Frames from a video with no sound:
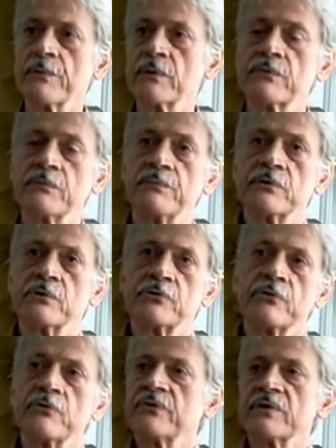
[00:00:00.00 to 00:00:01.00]
But the
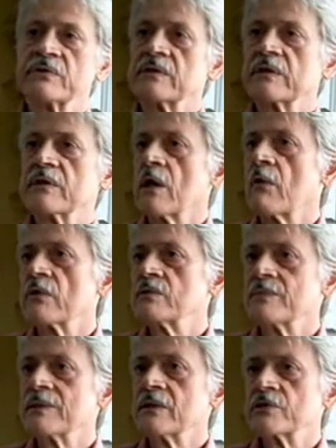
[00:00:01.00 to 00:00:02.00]
truth is that they'd
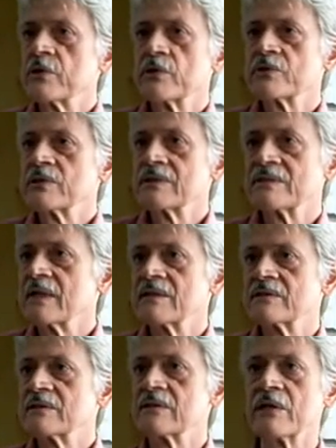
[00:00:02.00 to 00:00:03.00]
always been a church in the
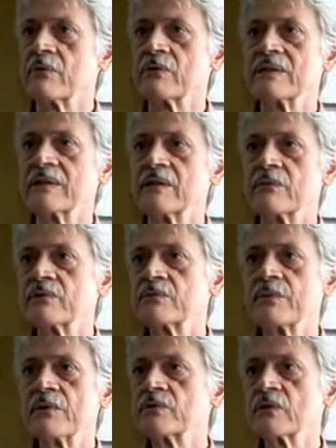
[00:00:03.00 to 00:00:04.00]
sense that they were dealing with
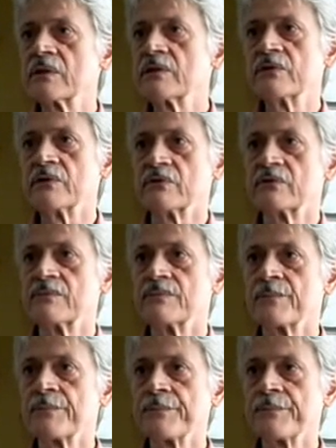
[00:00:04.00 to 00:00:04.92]
spiritual issues.